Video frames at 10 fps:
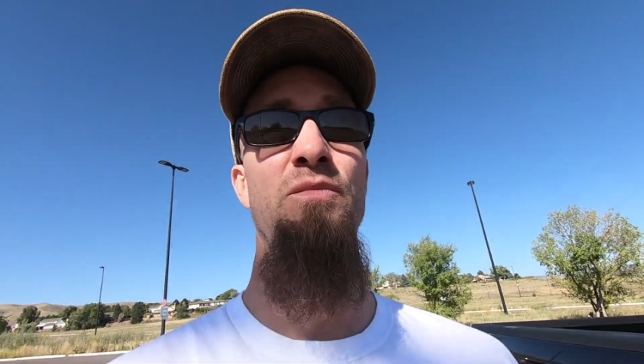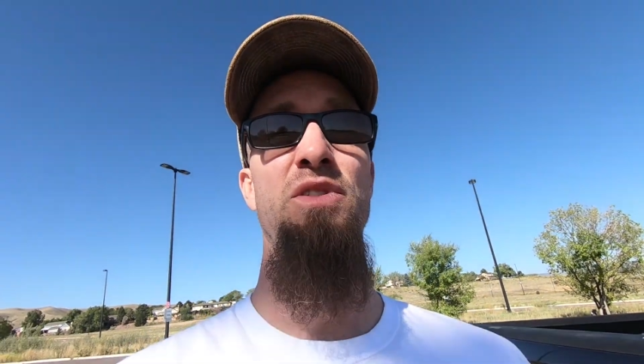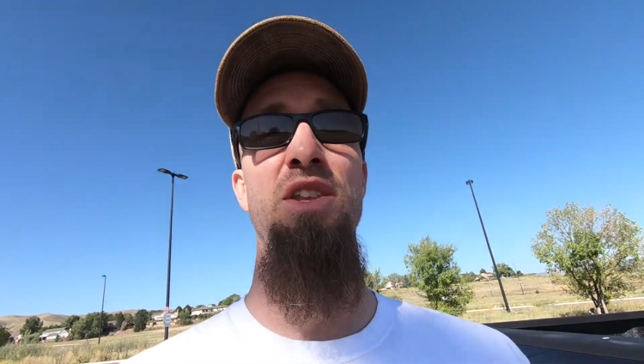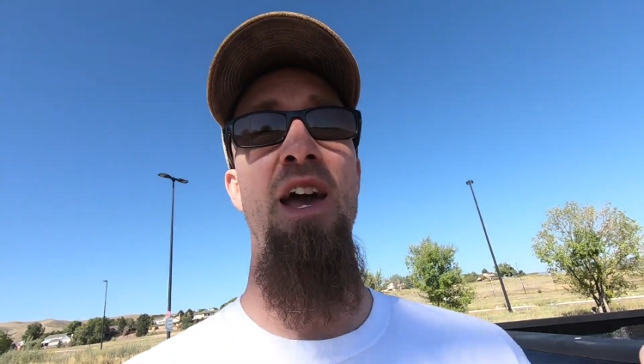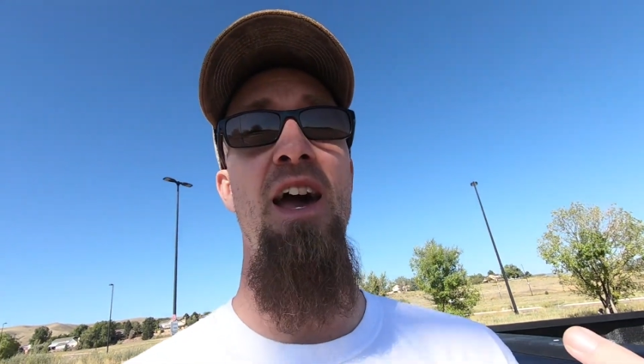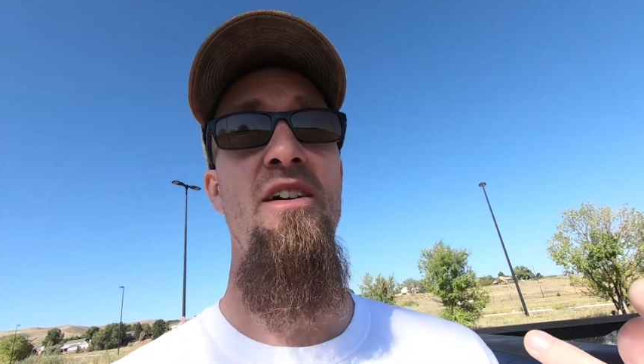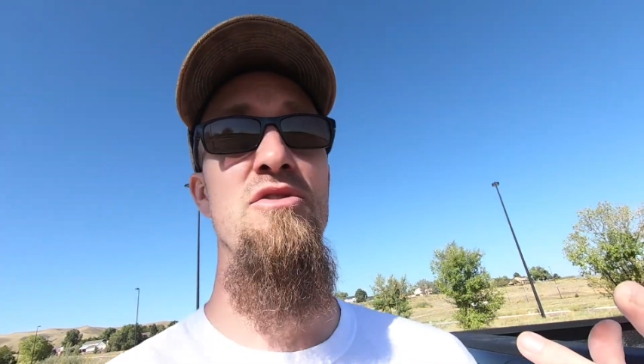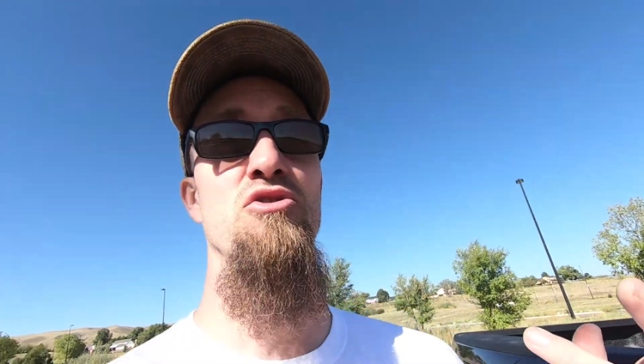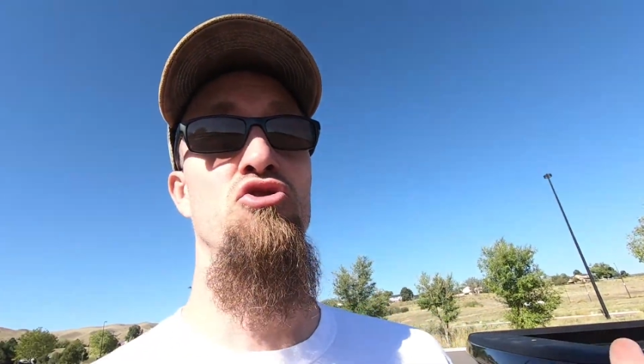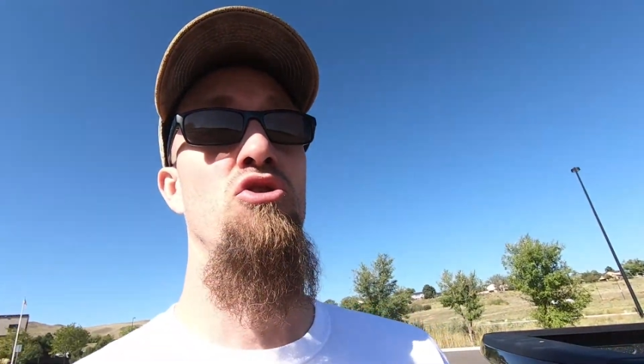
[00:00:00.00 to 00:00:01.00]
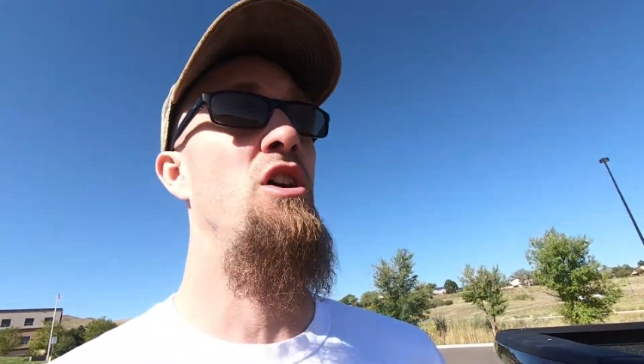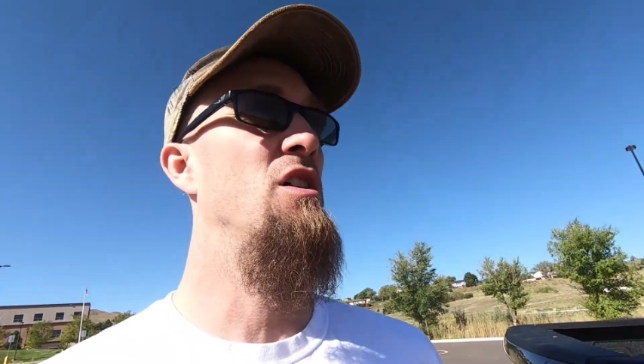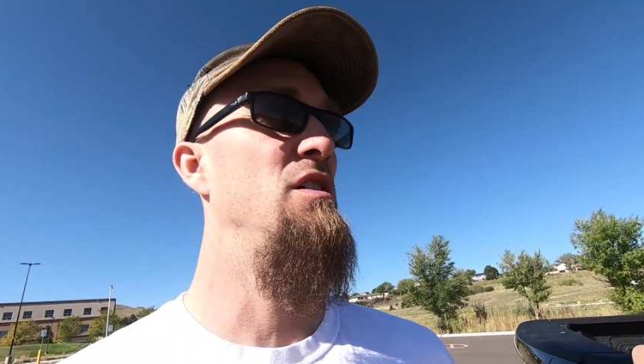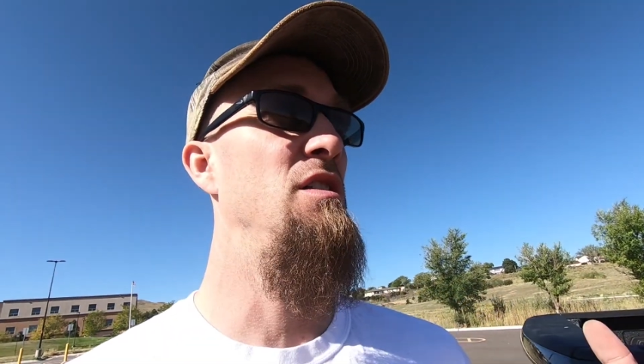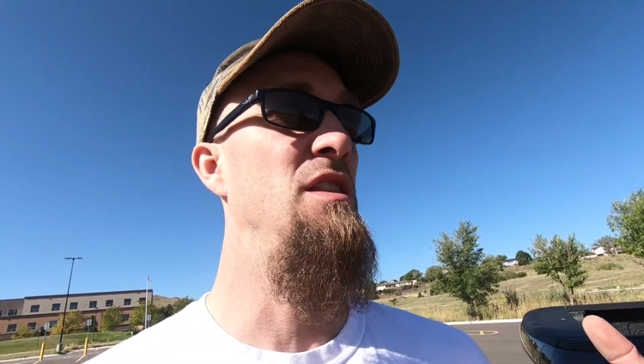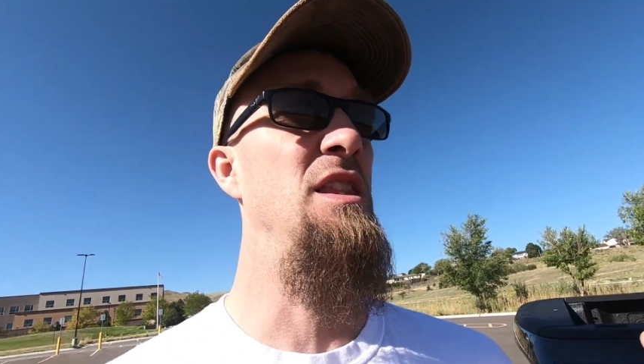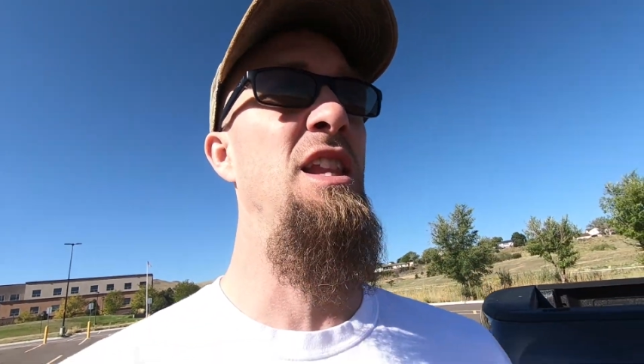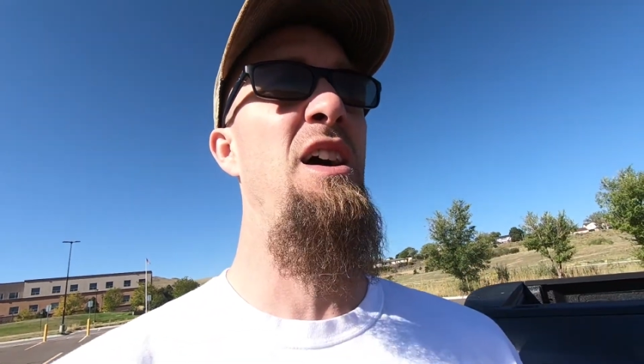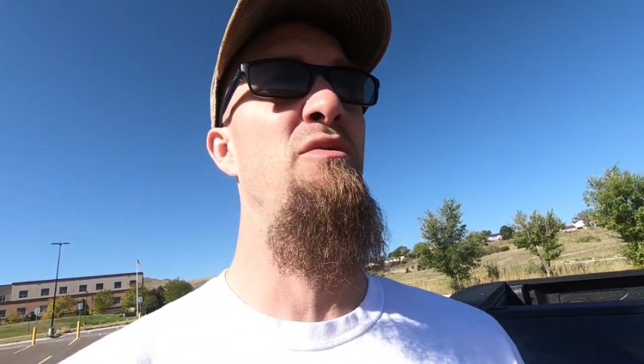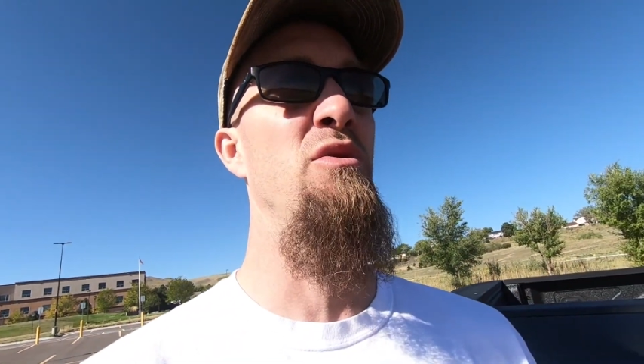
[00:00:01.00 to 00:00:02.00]
to have your truck
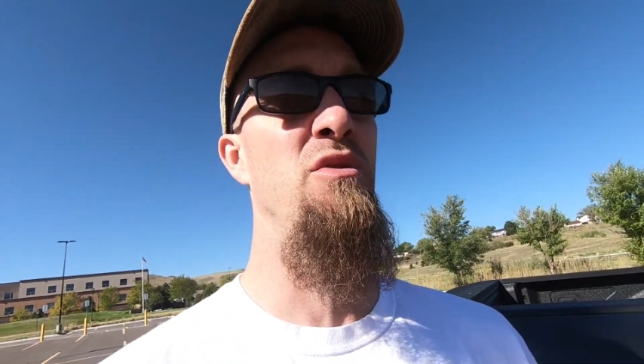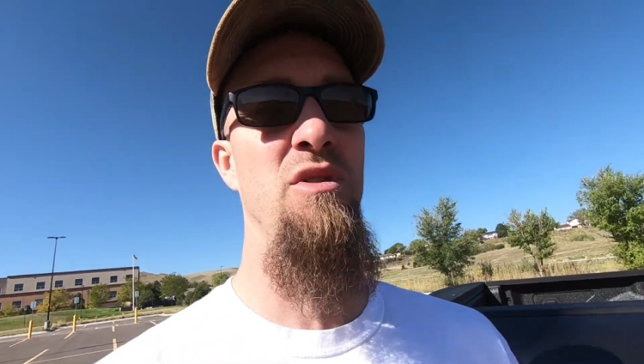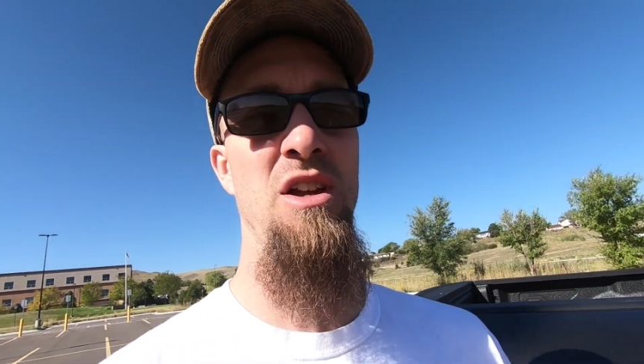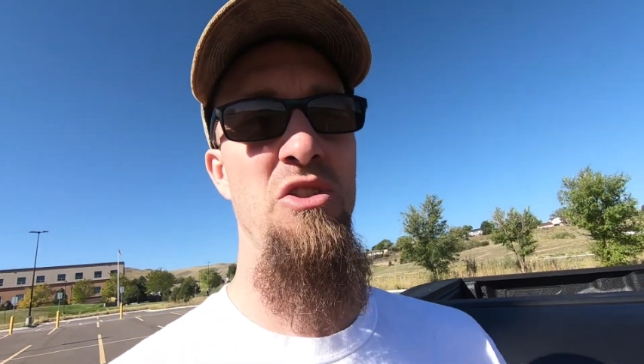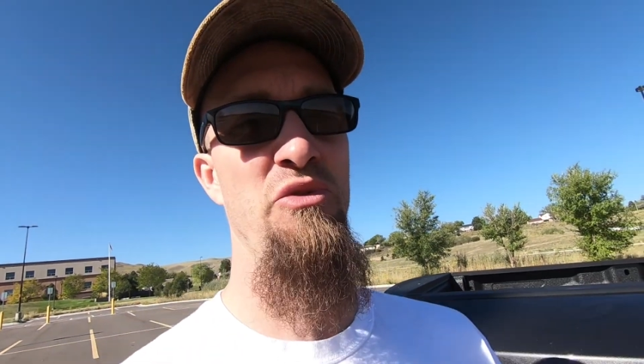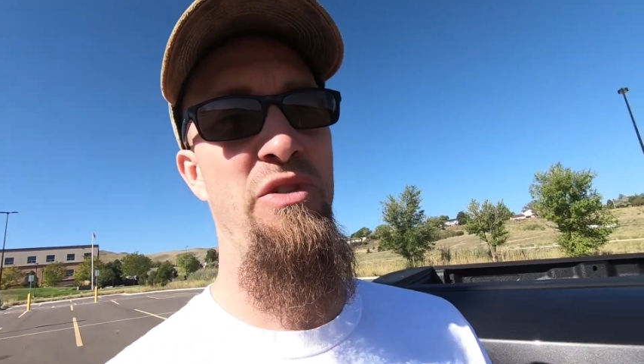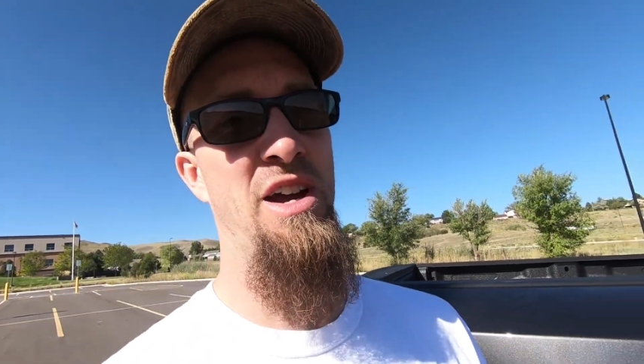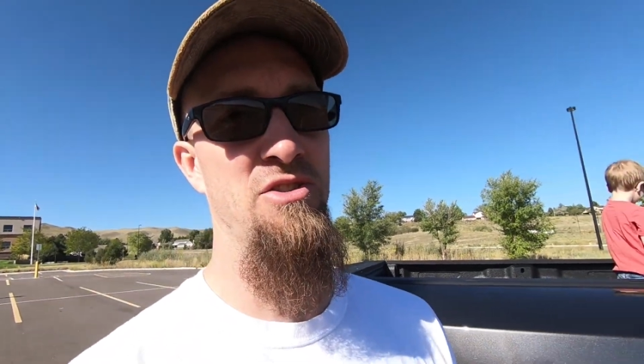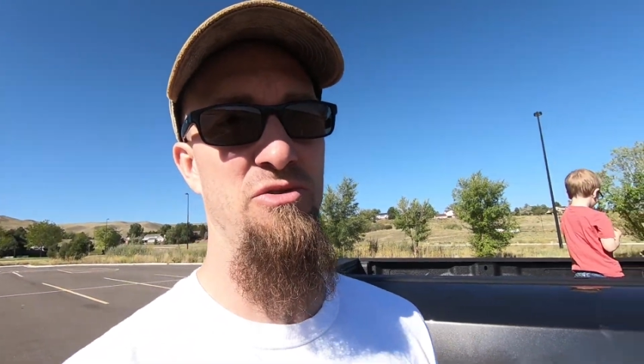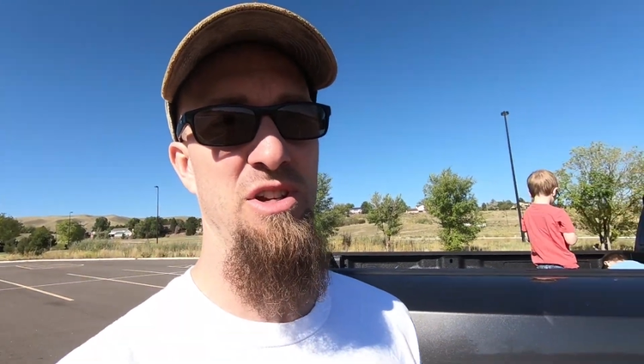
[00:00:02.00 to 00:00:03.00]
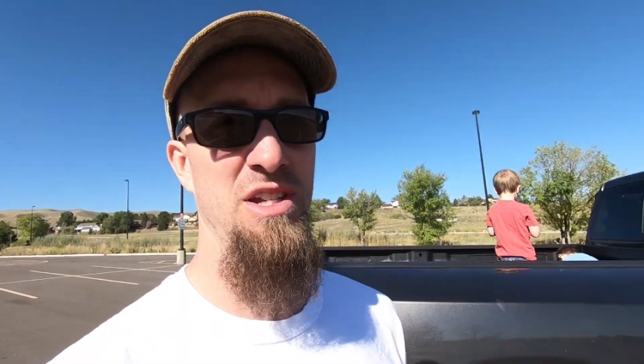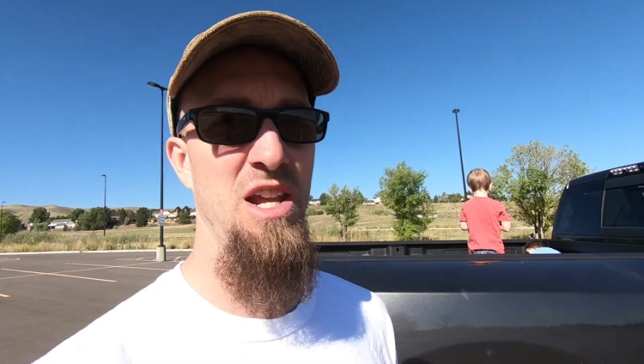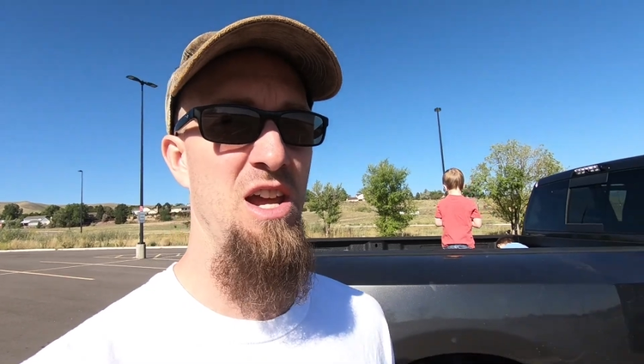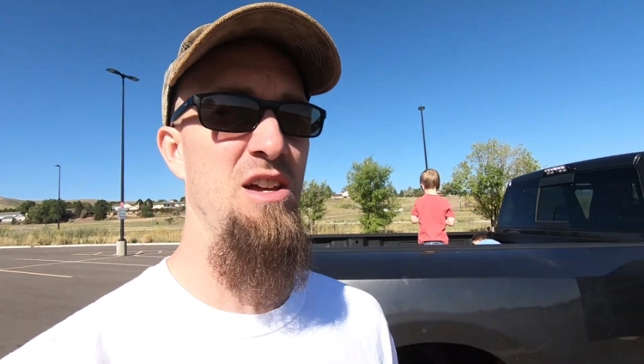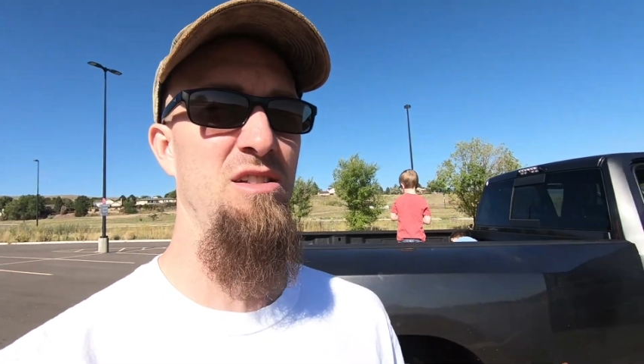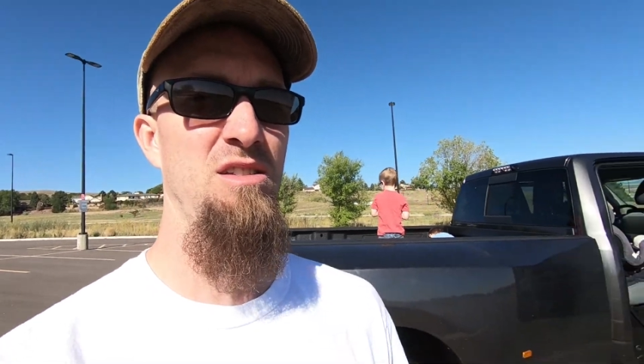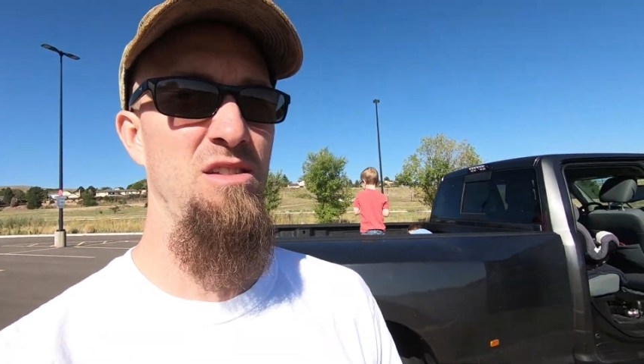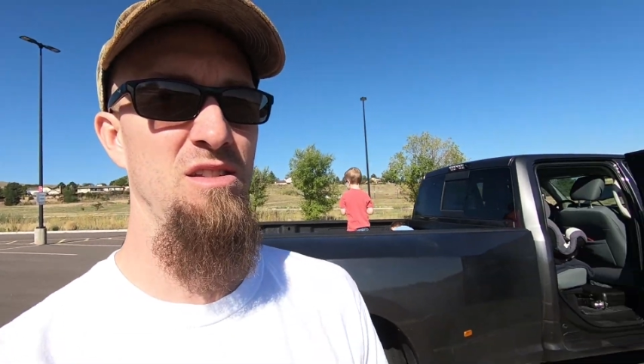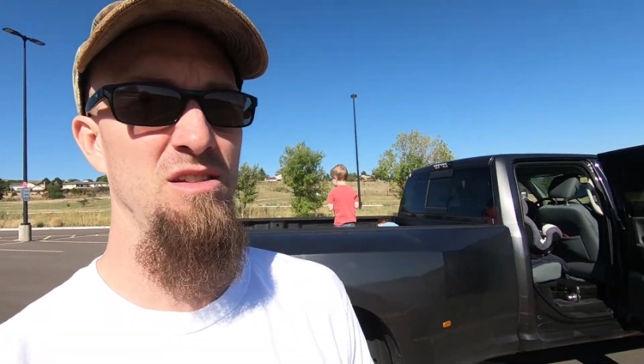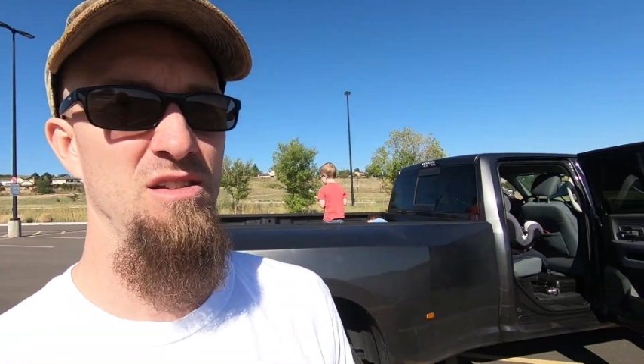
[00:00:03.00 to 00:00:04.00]
level in the factory stance.